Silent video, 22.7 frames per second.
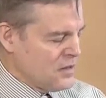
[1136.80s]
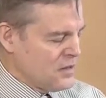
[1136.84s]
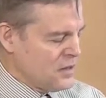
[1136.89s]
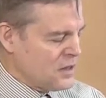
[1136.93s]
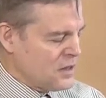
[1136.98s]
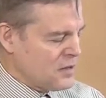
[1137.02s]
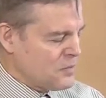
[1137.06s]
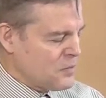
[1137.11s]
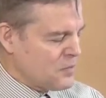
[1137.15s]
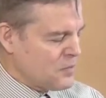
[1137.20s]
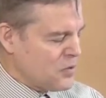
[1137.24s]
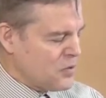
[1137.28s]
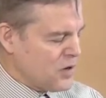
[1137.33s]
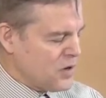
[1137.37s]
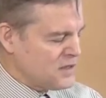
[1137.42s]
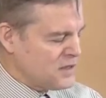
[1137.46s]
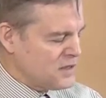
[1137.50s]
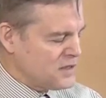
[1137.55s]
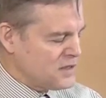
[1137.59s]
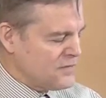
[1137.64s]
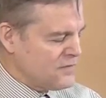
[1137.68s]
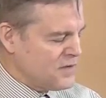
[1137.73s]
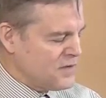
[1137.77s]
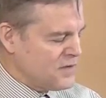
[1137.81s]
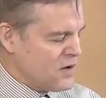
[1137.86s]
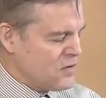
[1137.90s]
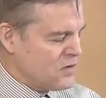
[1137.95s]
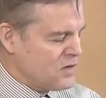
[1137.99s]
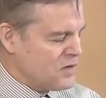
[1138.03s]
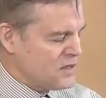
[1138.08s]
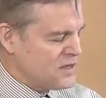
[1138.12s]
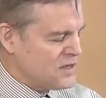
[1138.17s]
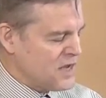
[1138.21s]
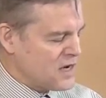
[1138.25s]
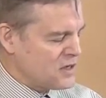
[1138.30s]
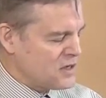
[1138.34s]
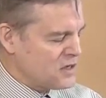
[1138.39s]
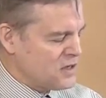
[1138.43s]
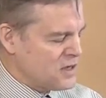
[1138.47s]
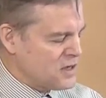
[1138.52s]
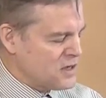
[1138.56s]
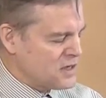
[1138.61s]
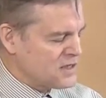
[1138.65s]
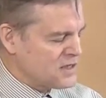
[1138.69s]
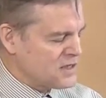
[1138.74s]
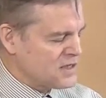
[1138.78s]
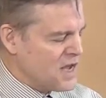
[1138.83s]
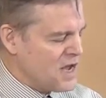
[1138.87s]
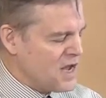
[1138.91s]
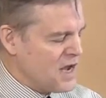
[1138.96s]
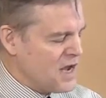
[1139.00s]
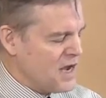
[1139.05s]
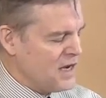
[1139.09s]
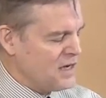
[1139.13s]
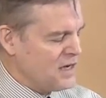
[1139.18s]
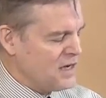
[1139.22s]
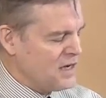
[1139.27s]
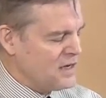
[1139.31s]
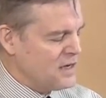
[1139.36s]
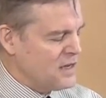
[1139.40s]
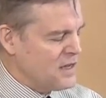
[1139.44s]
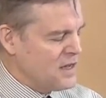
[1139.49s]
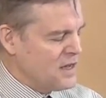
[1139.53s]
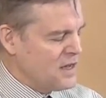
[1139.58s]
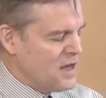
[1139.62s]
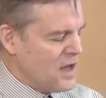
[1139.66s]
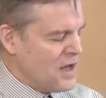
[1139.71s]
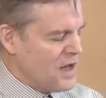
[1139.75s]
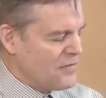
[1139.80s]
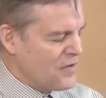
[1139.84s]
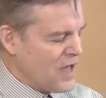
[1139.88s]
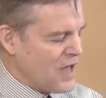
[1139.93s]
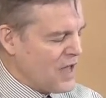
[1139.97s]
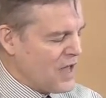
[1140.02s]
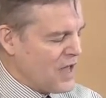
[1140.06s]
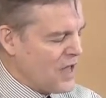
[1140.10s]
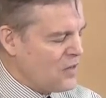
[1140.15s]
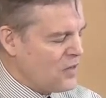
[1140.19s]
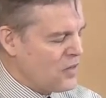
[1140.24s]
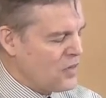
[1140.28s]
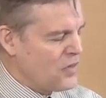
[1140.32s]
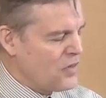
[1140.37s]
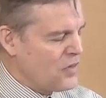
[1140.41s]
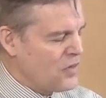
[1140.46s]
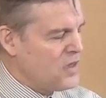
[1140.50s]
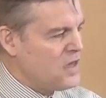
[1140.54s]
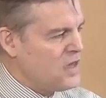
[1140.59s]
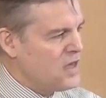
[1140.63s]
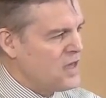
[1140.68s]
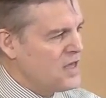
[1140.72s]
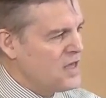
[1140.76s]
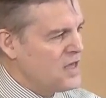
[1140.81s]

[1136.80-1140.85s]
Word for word: That the presence of doubt is actually a sign of a healthy